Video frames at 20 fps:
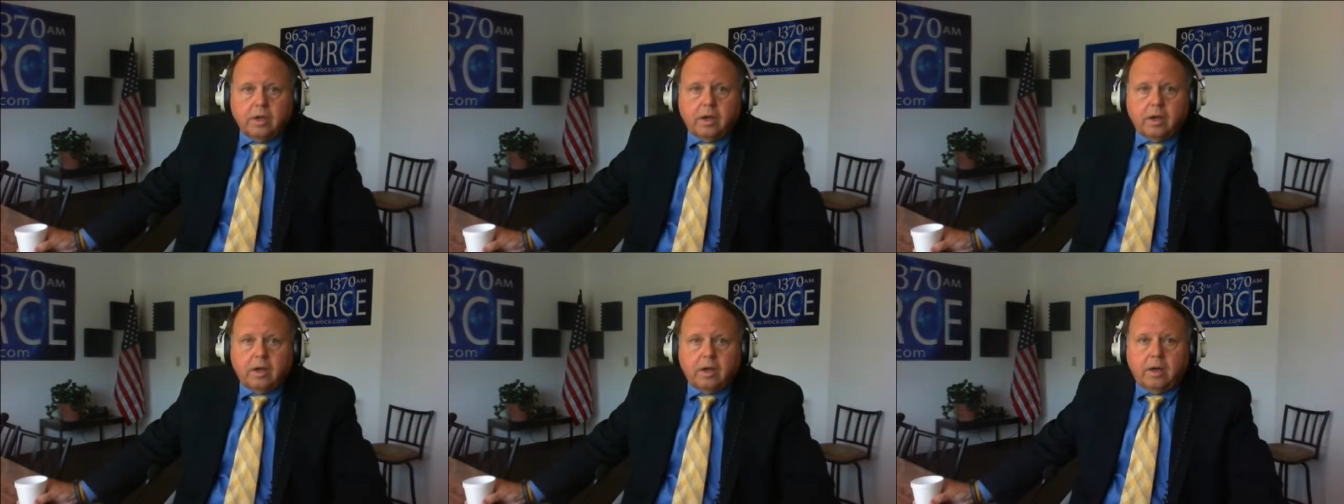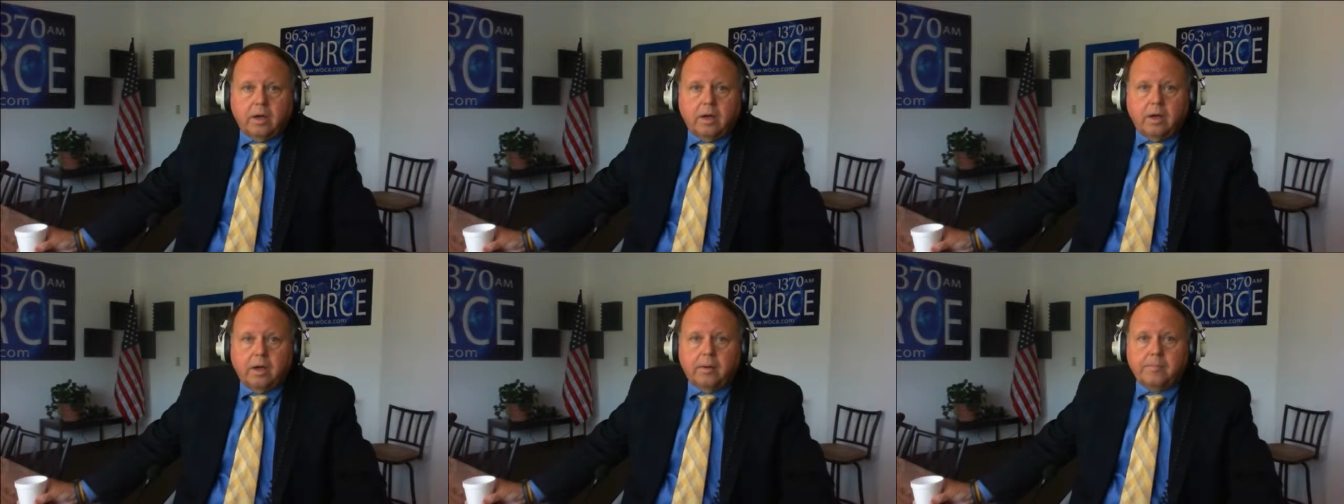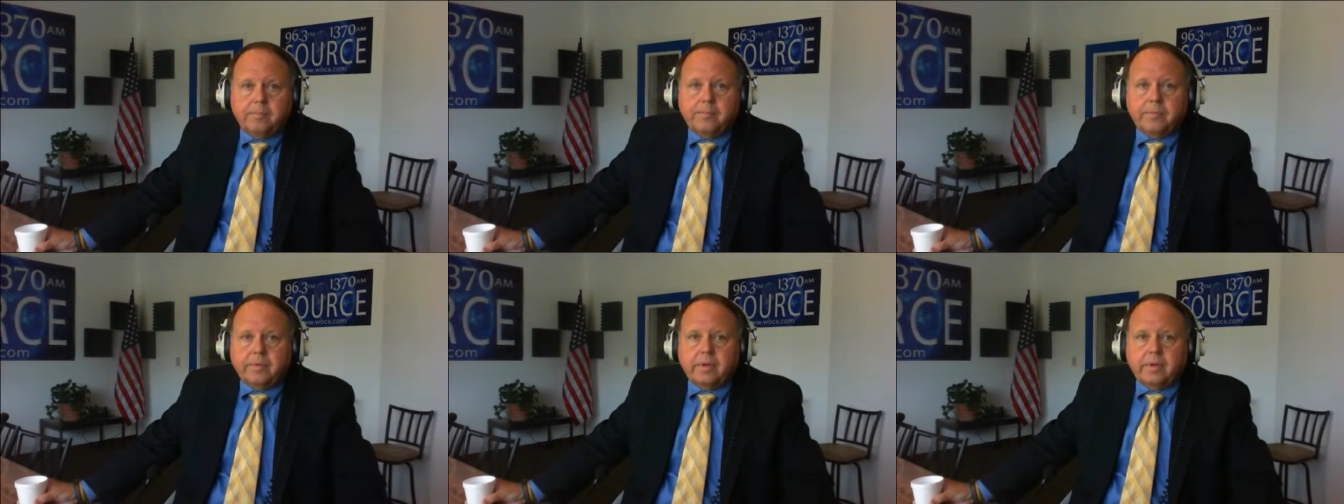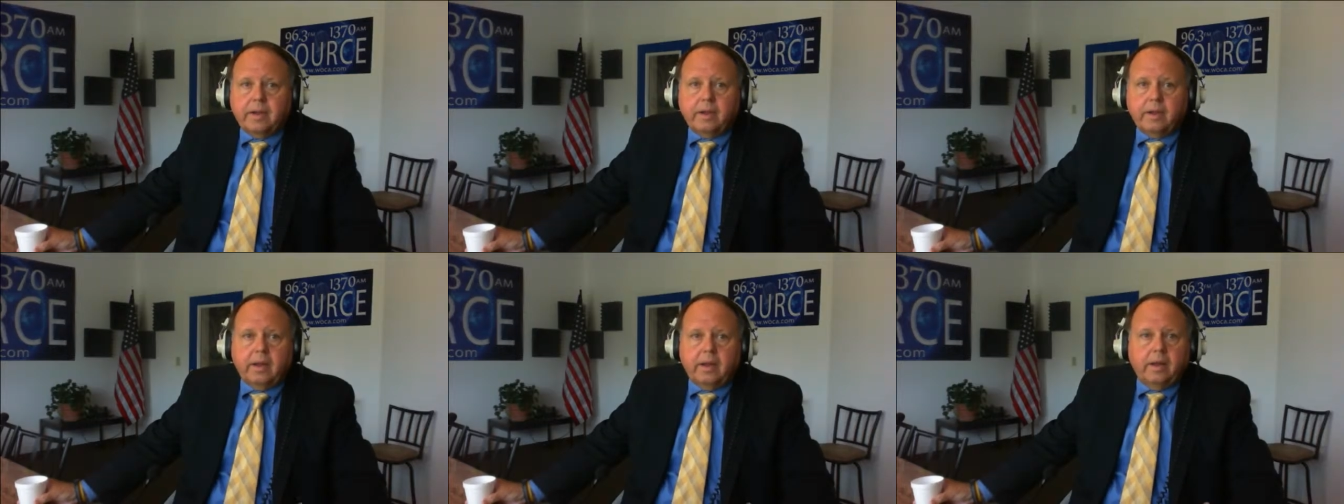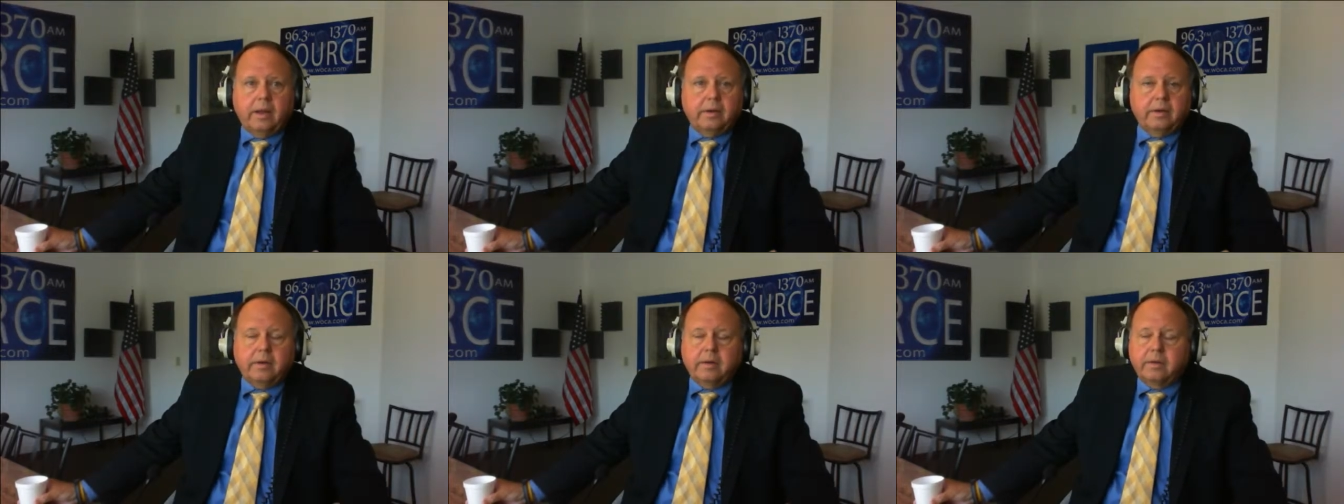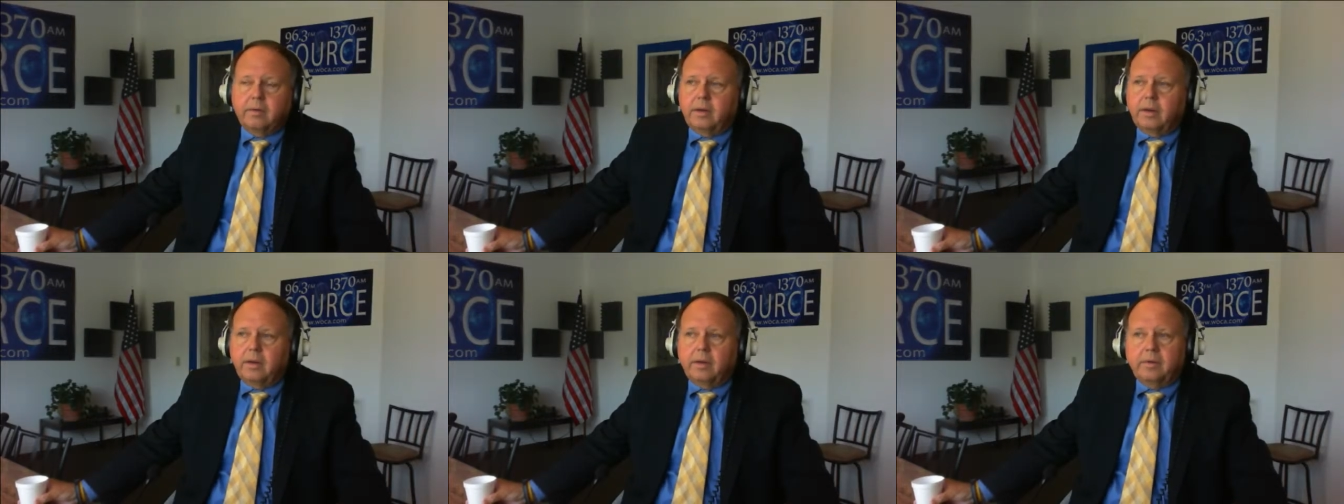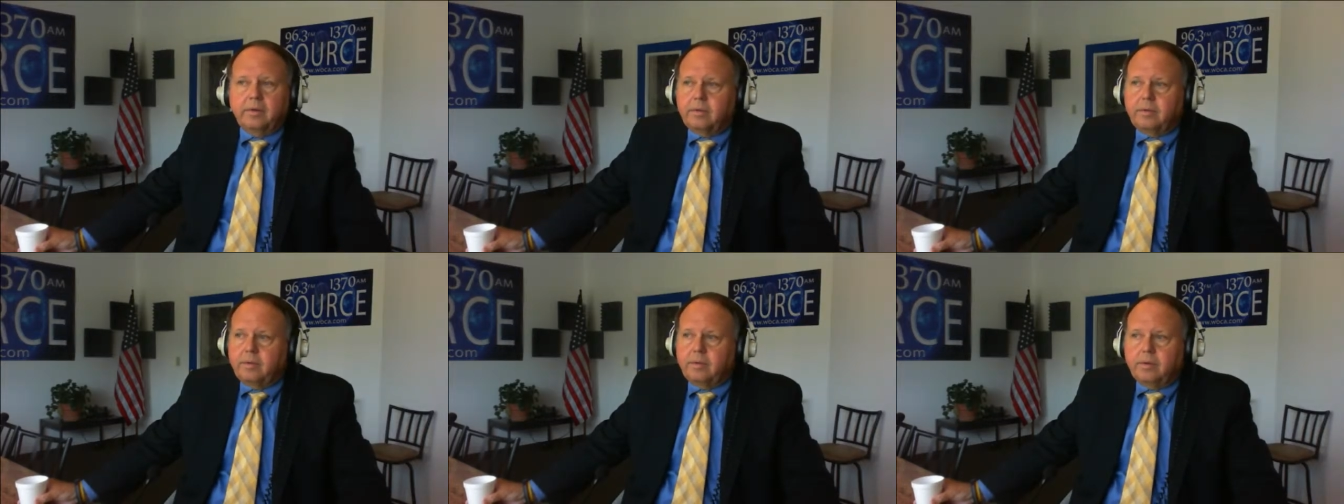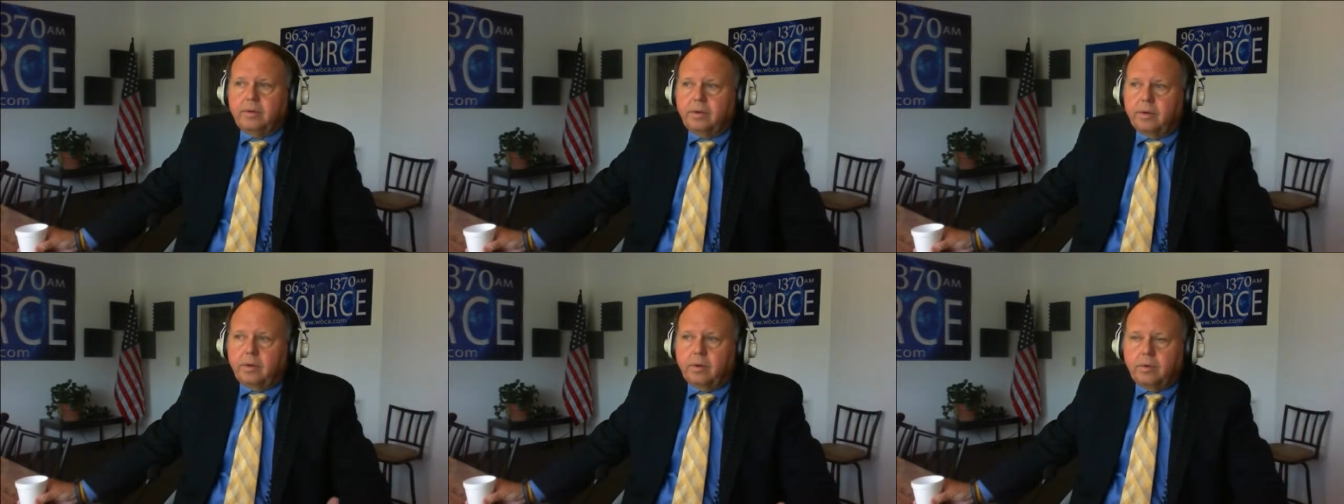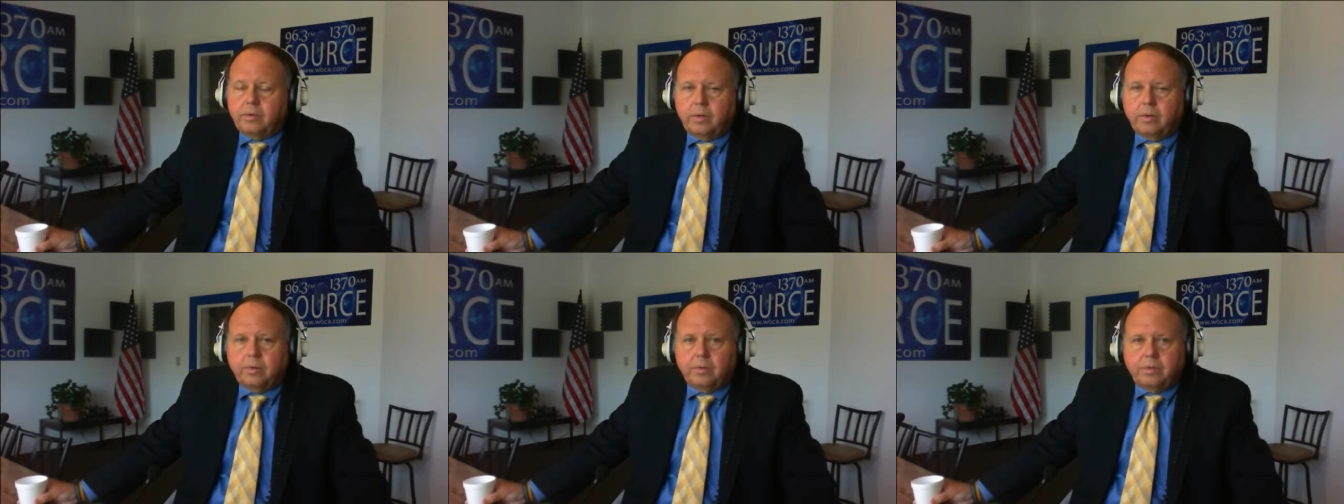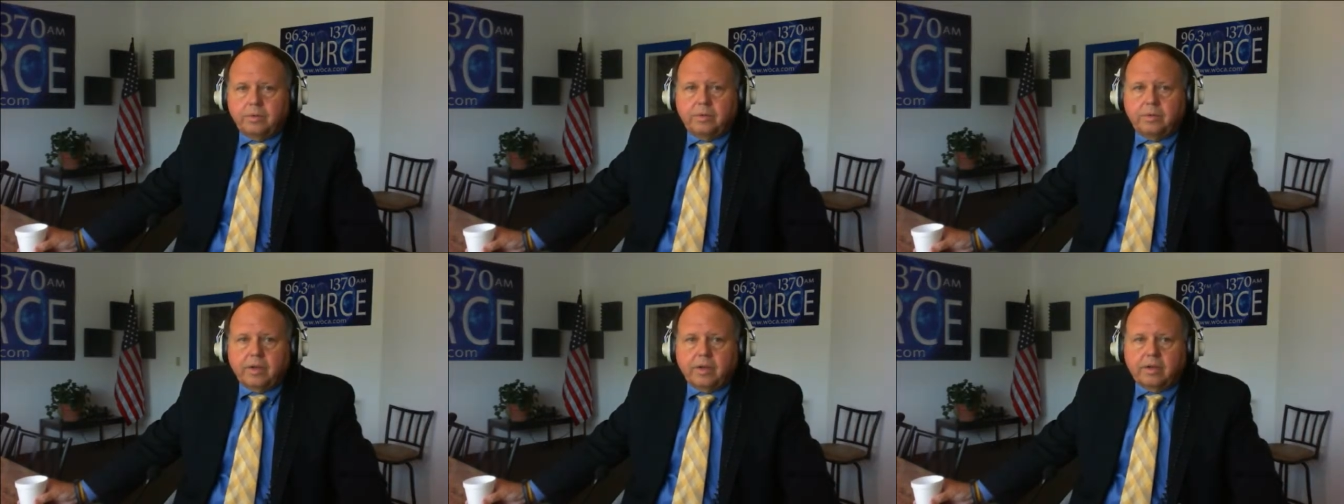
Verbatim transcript: uh, and and you know